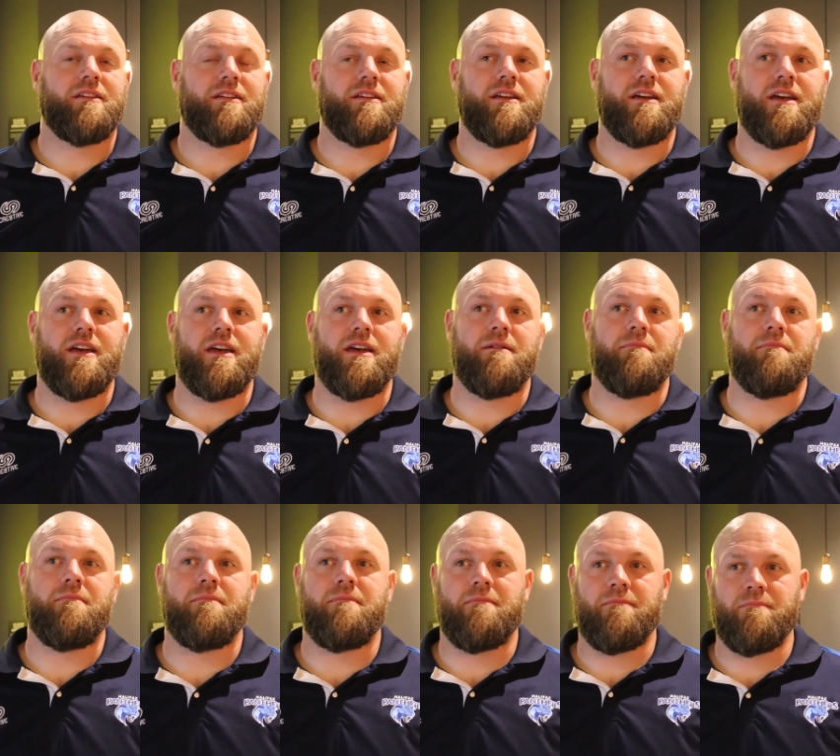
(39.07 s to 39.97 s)

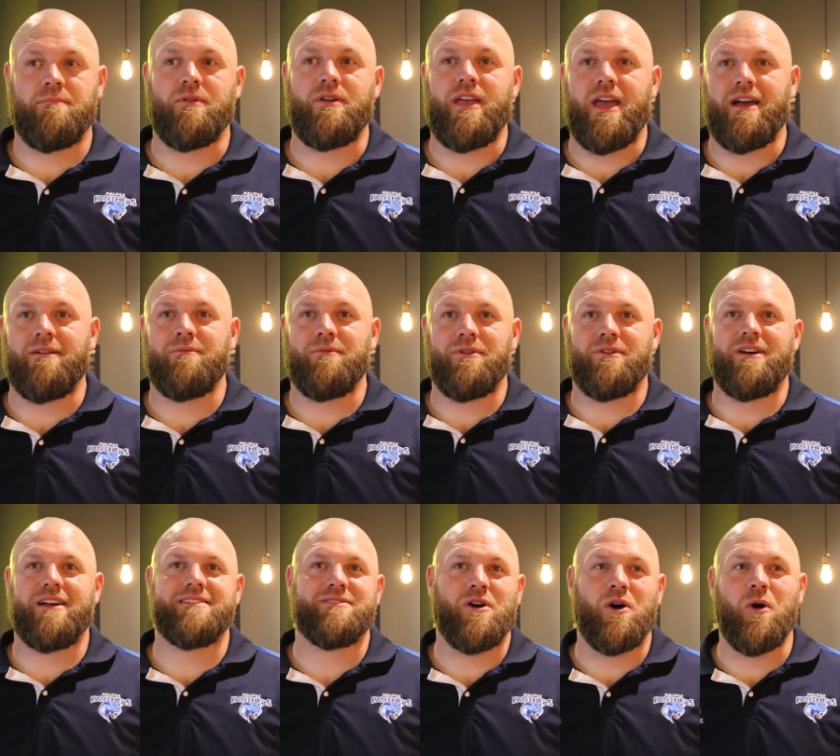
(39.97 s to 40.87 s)
Um, but yeah,
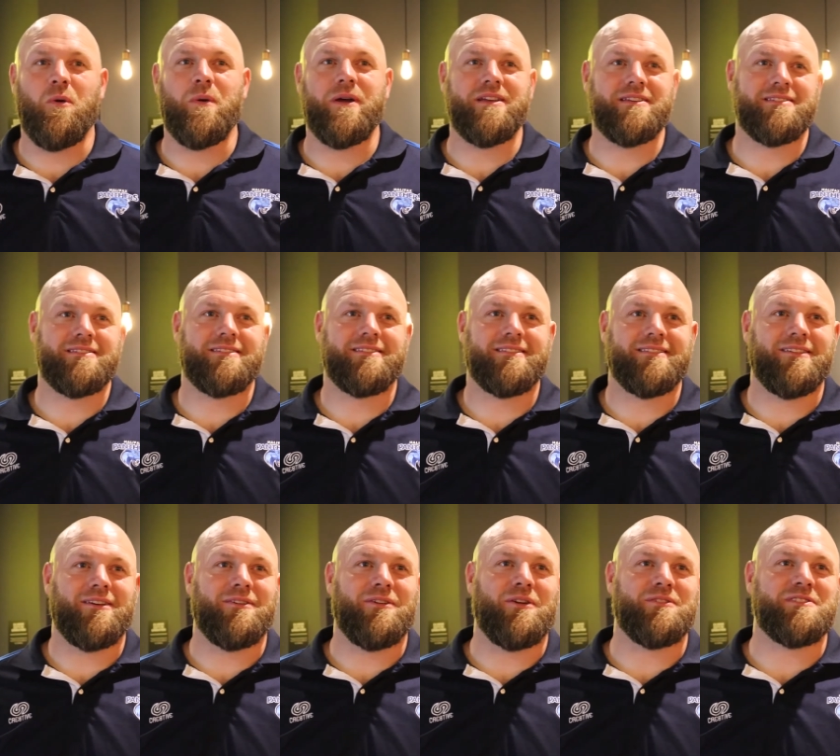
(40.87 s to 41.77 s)
as always,
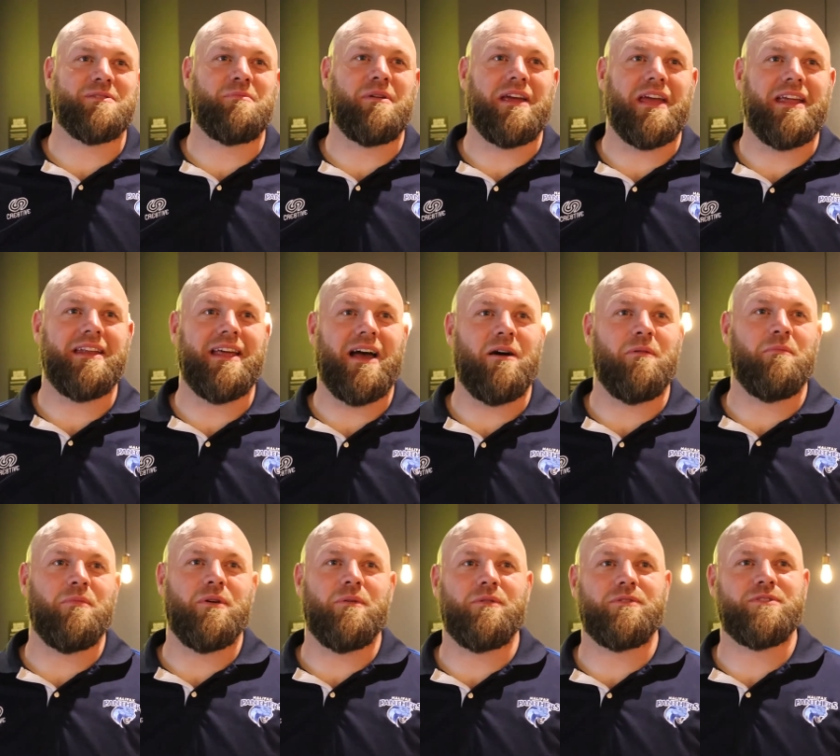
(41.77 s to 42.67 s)
not, not to bring it down,
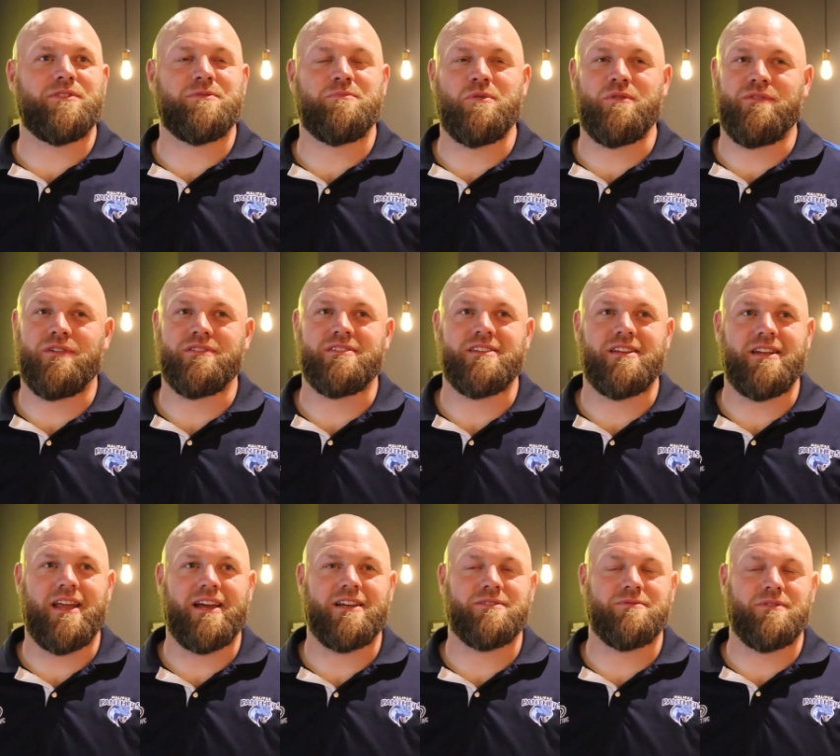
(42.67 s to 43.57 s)
but we'll just move on to the
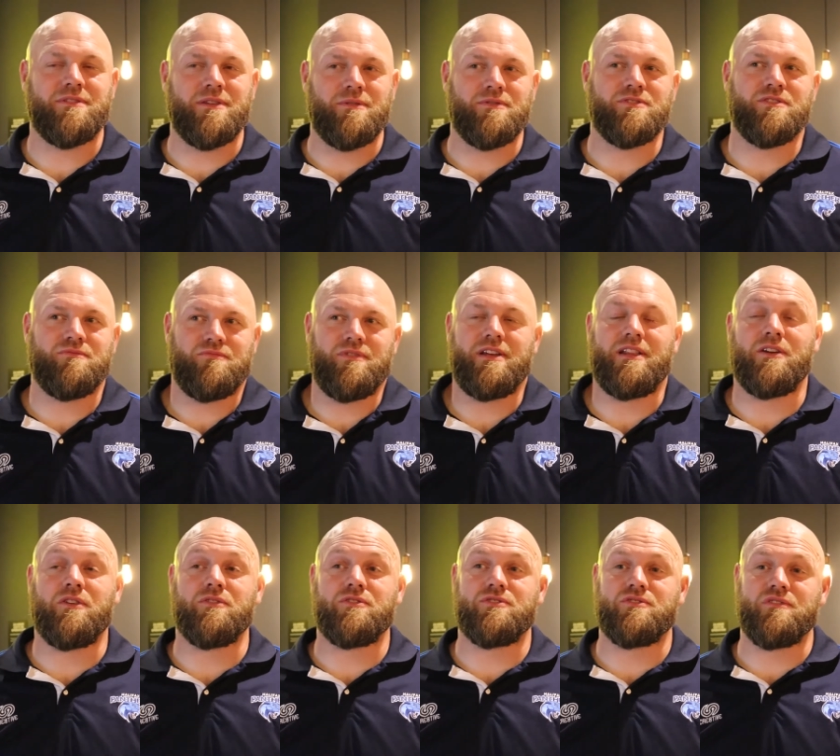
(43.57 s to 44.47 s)
next one. There was some really
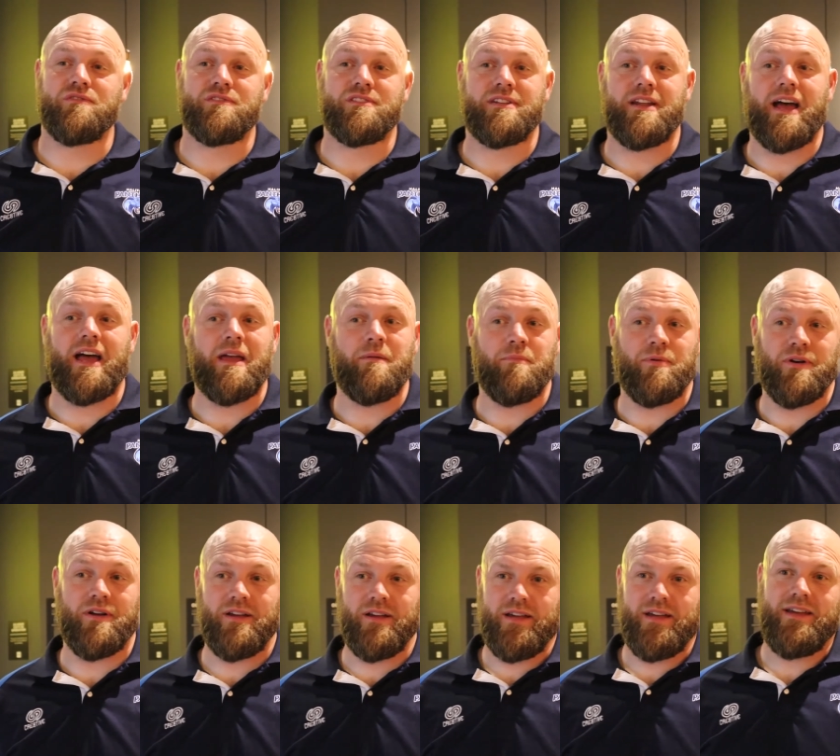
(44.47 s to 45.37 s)
good stuff tonight,
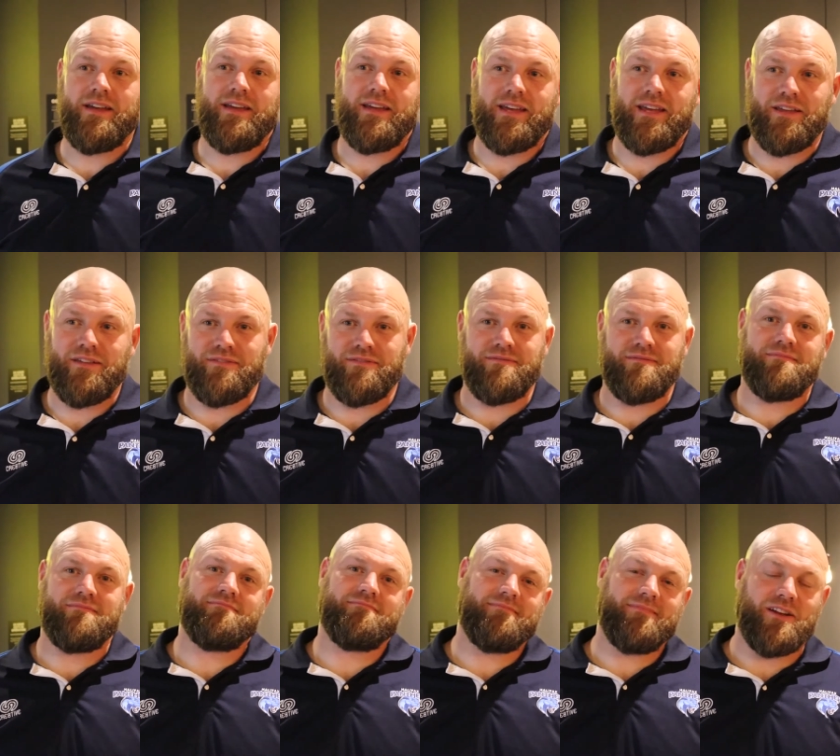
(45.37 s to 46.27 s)
but if,
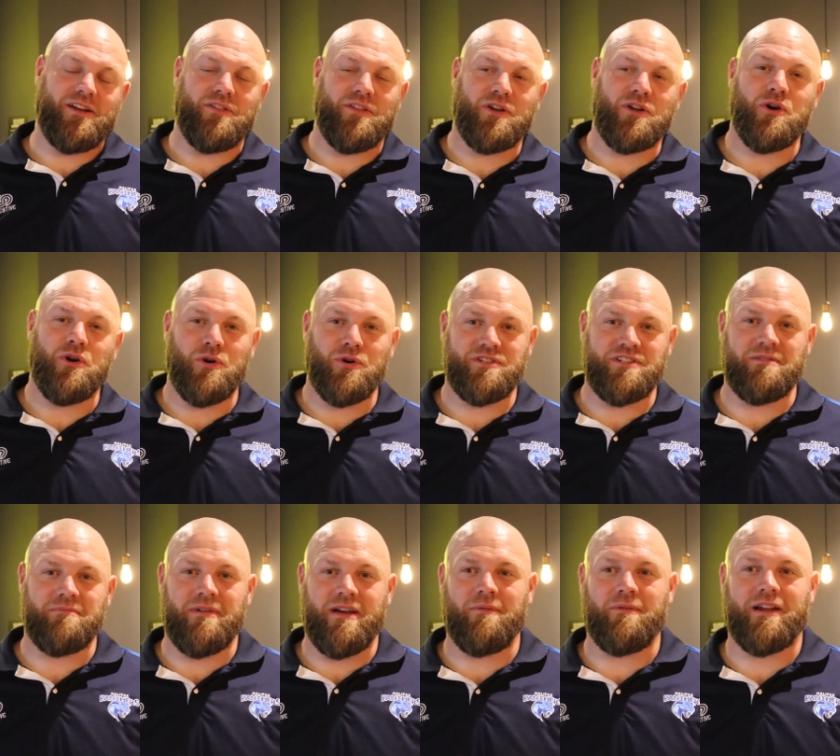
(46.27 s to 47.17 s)
you know the
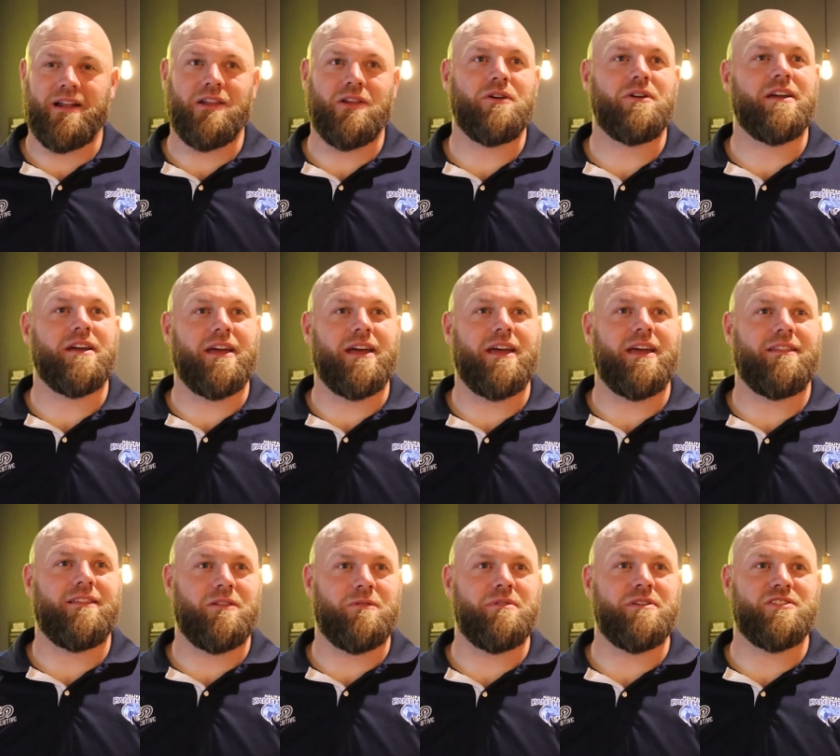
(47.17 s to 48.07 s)
coaching, man, when I look at it,
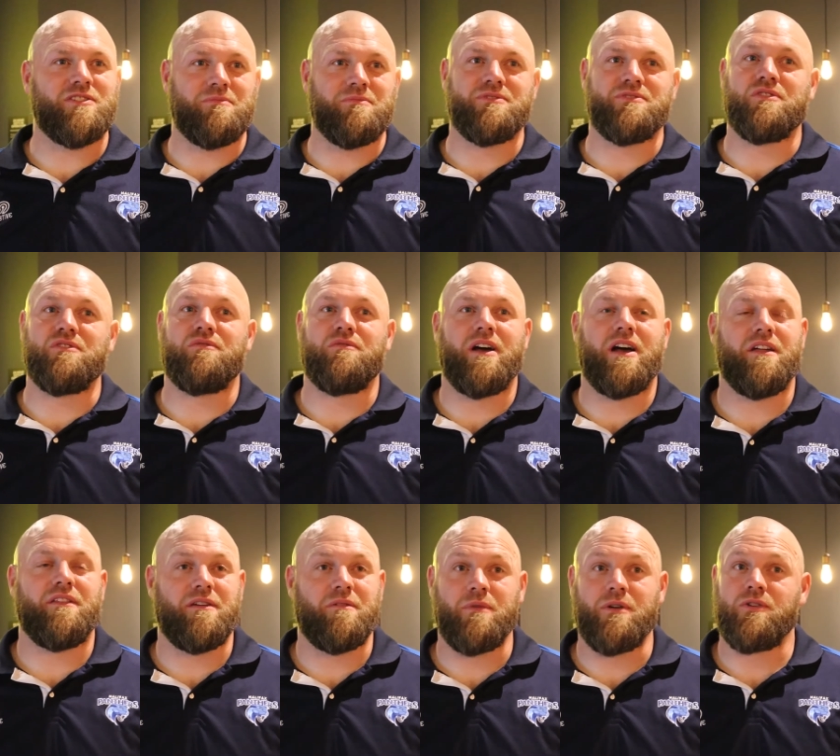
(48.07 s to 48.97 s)
there'll be some stuff where
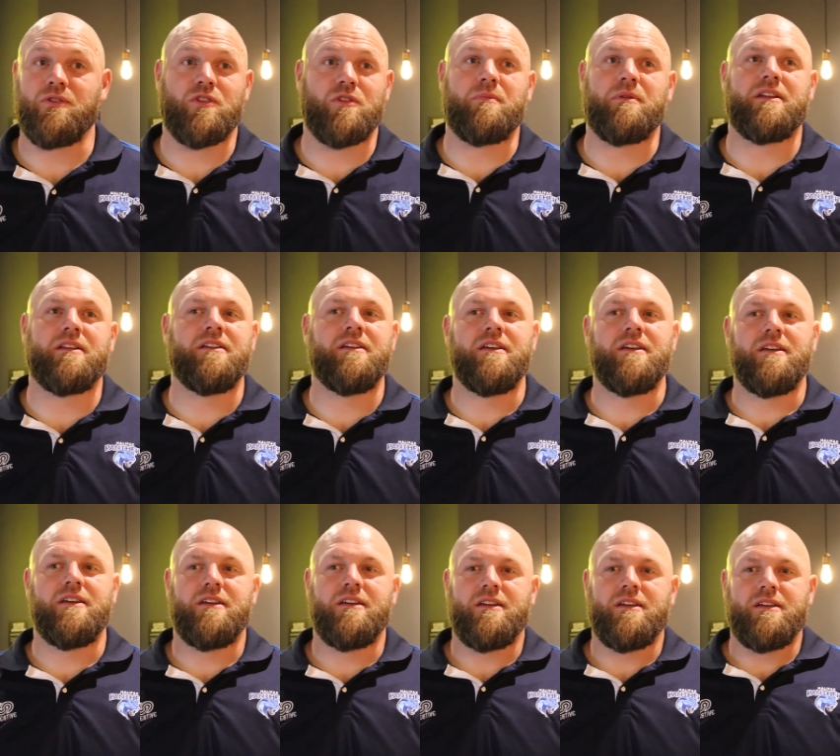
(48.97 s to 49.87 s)
I think we could have been
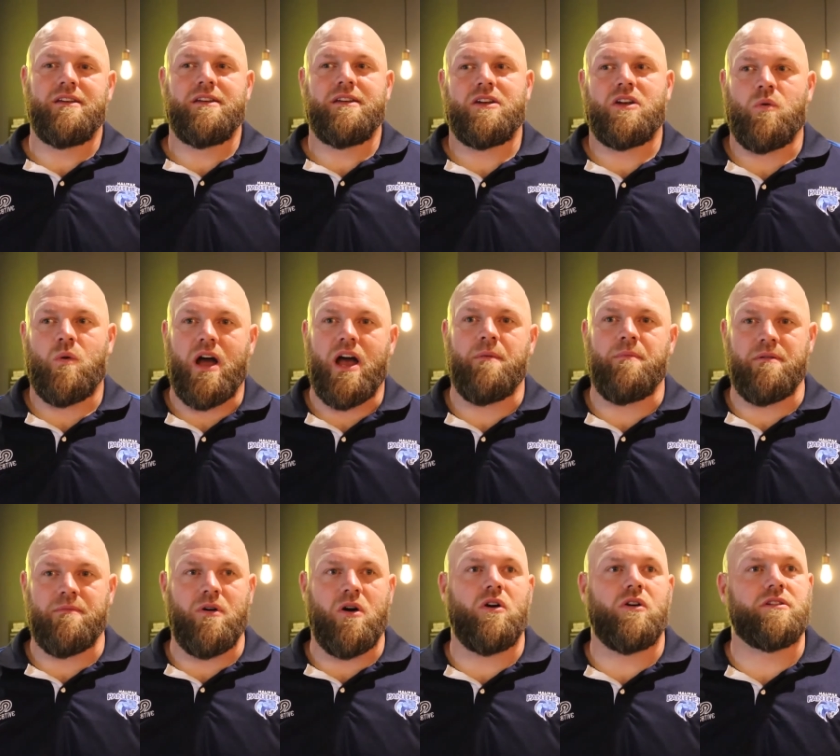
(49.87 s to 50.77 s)
quite a
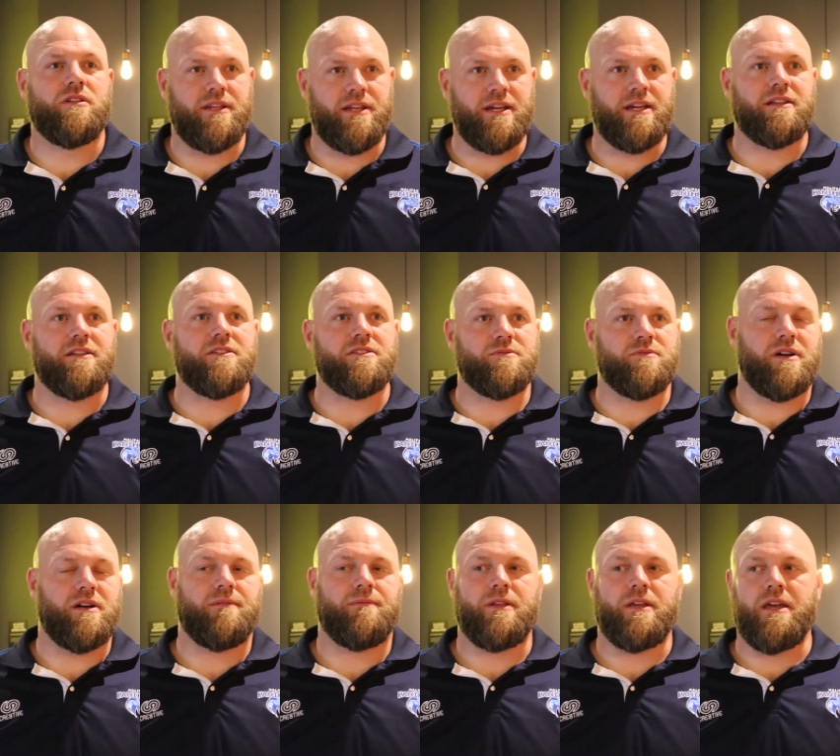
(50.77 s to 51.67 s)
bit more clinical as
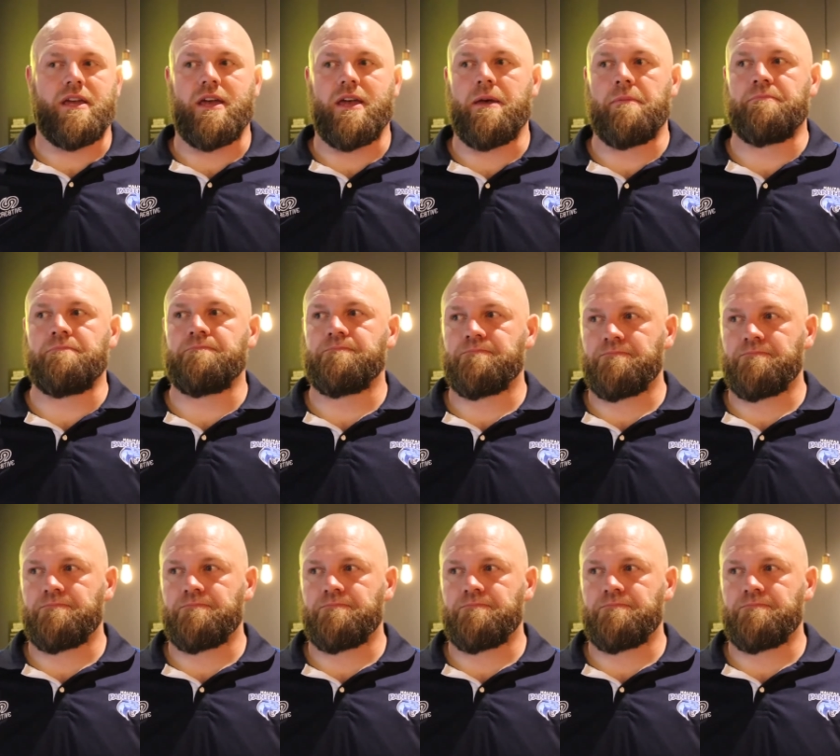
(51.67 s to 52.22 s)
well, um,